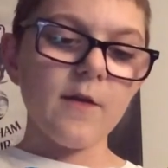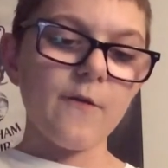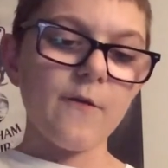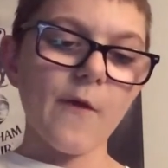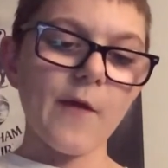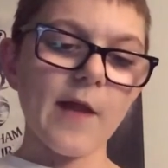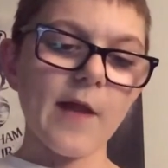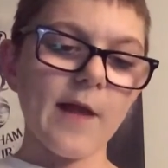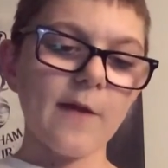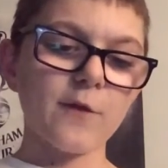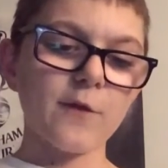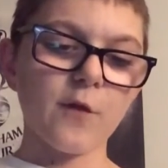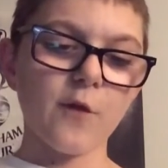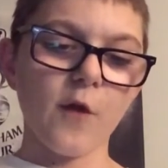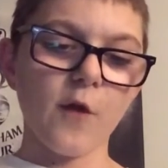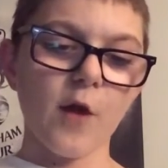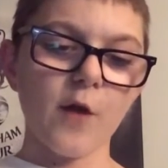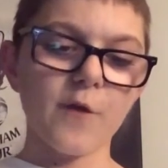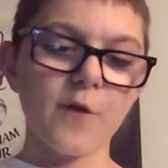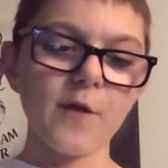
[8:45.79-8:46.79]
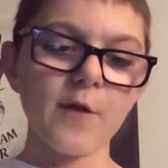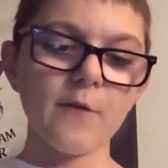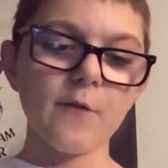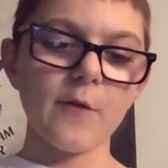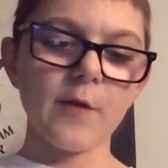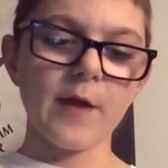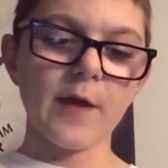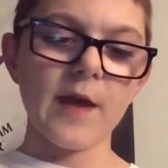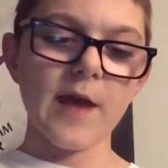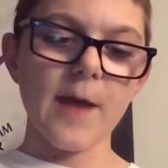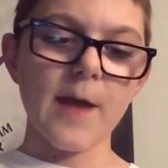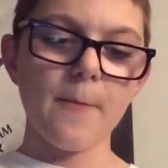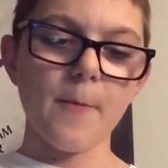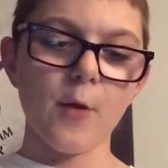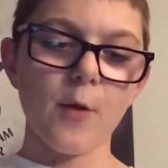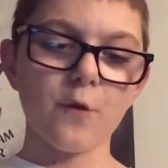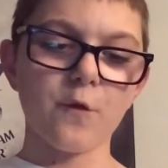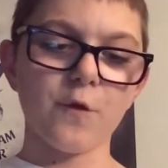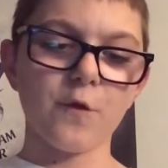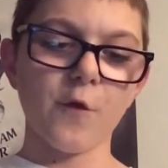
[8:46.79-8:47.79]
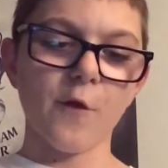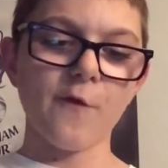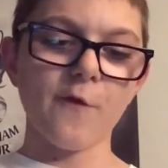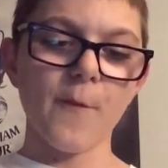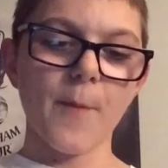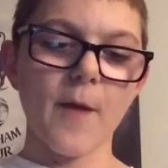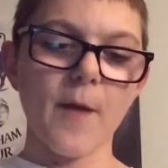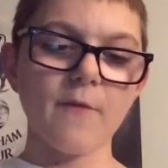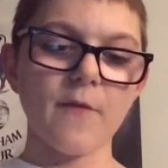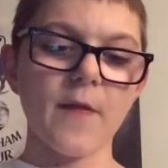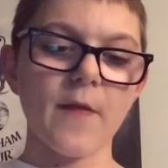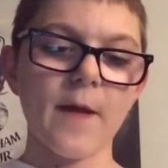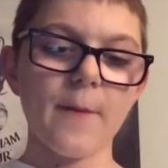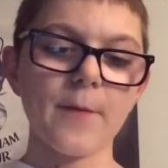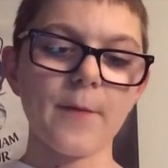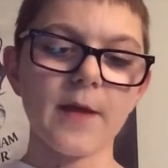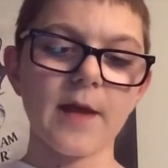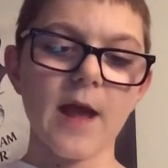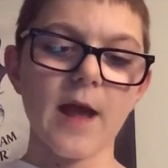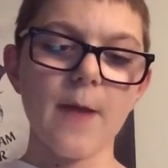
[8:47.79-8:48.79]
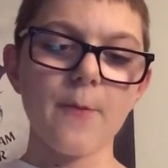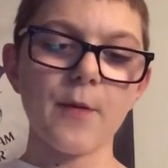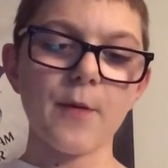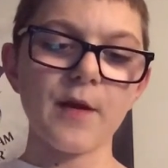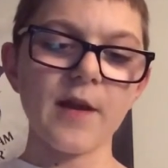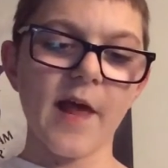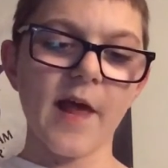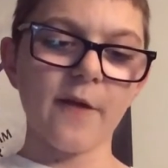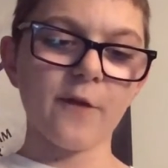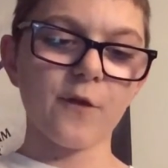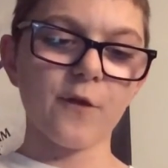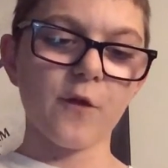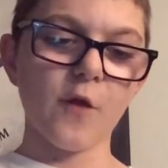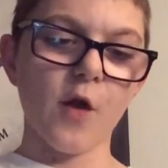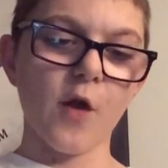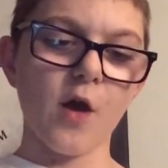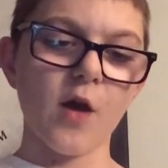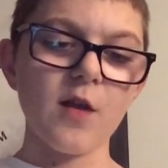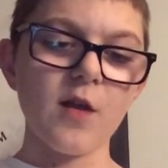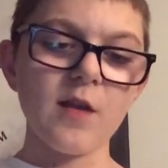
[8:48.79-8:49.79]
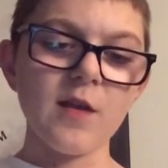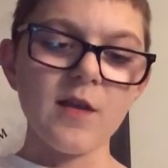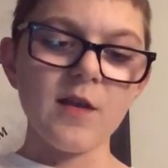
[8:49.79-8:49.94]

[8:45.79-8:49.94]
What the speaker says: for Leicester, I didn't really hear much stuff about the Napoli game, but Leicester,